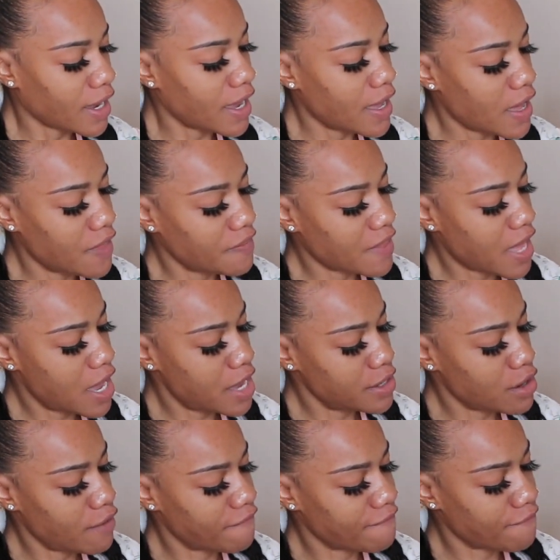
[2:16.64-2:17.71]
And
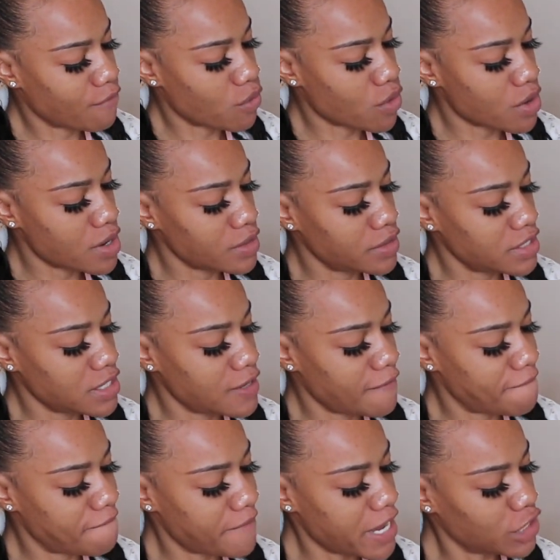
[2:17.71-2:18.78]
then for the
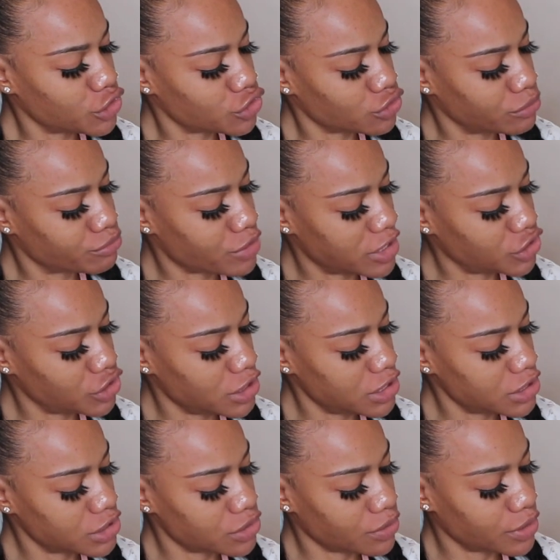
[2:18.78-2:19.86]
facial
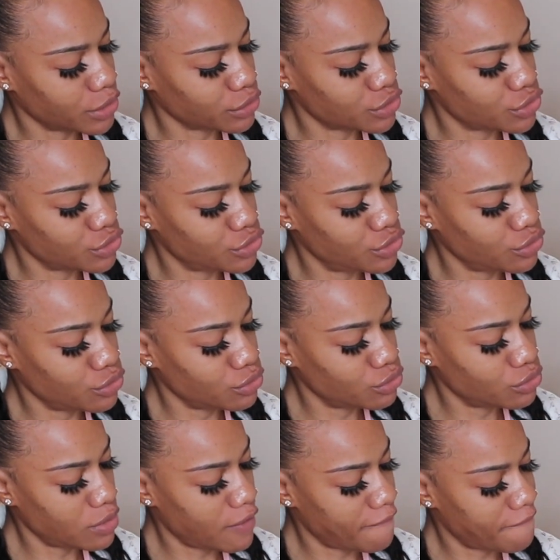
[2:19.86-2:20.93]
brushes, so there's
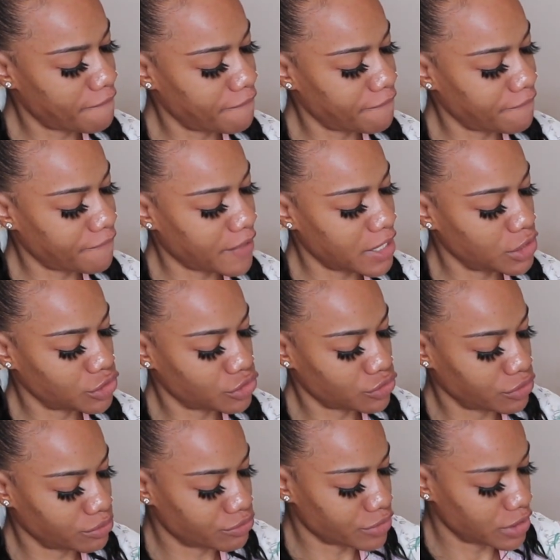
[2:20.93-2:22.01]
2
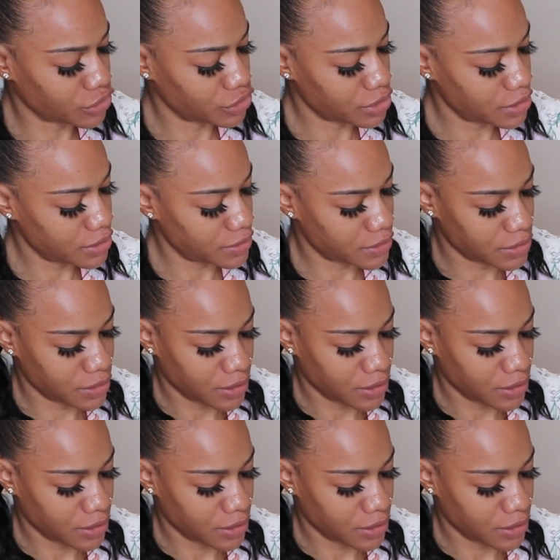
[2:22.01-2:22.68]
facial brushes.